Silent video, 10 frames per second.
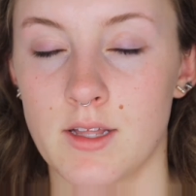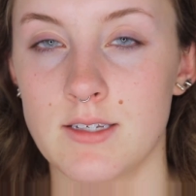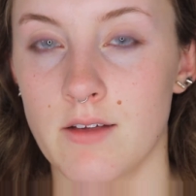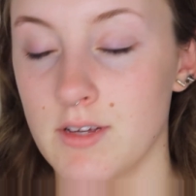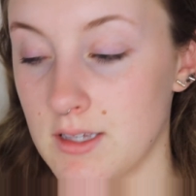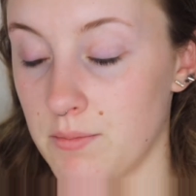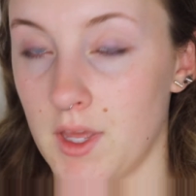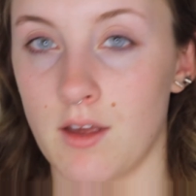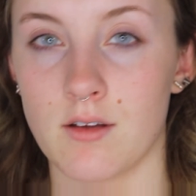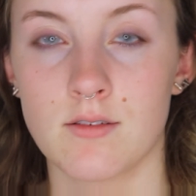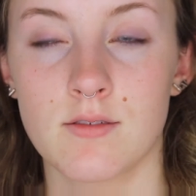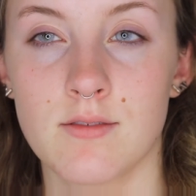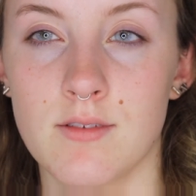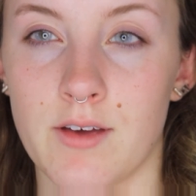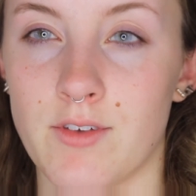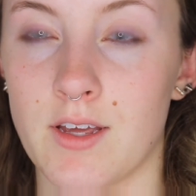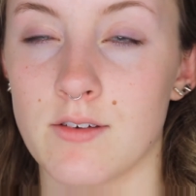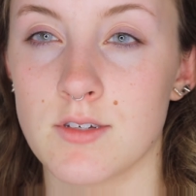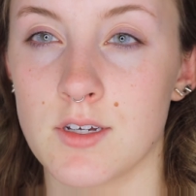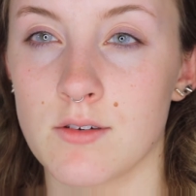that's definitely something you have to get
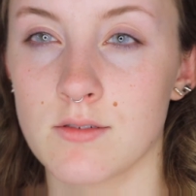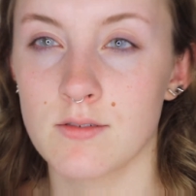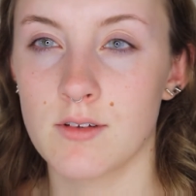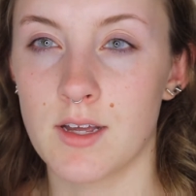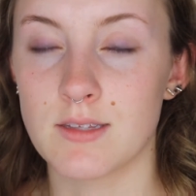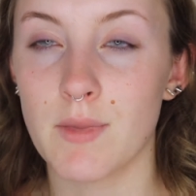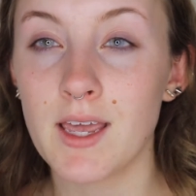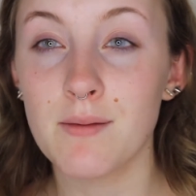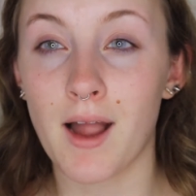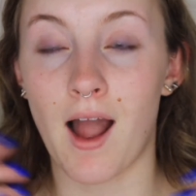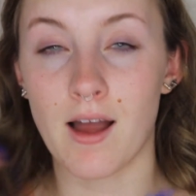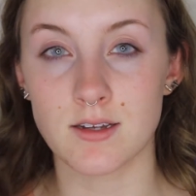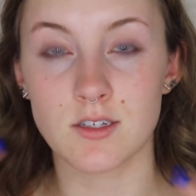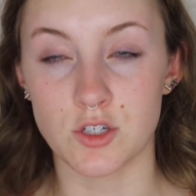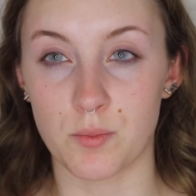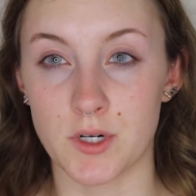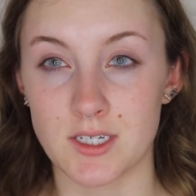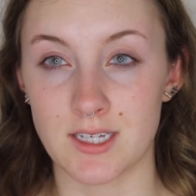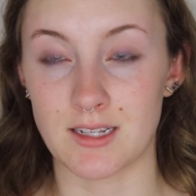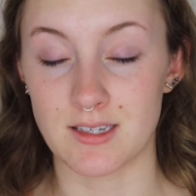used to. It's making my eyes super
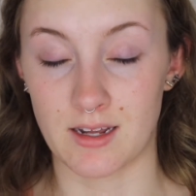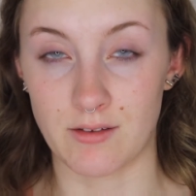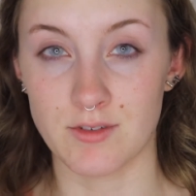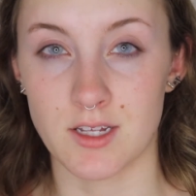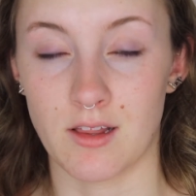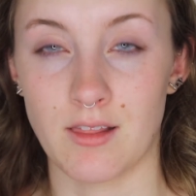sensitive to the